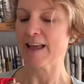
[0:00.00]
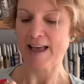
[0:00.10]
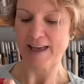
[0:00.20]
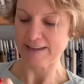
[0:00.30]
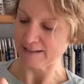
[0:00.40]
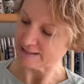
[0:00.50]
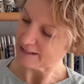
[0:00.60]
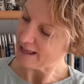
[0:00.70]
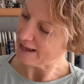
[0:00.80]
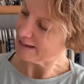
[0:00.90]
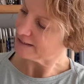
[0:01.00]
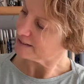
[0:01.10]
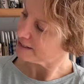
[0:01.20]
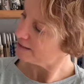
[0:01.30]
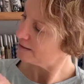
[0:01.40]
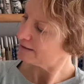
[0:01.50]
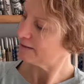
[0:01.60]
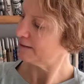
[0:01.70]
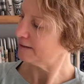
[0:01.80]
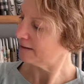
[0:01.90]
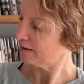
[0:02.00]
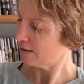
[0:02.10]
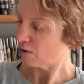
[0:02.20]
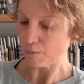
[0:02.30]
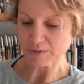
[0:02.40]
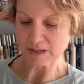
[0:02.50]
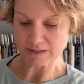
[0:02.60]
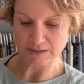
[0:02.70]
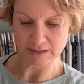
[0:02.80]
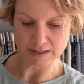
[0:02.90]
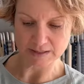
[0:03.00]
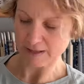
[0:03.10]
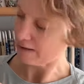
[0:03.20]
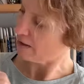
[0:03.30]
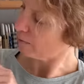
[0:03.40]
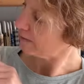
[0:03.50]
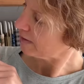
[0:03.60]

and it is lined, oh, it's inside the other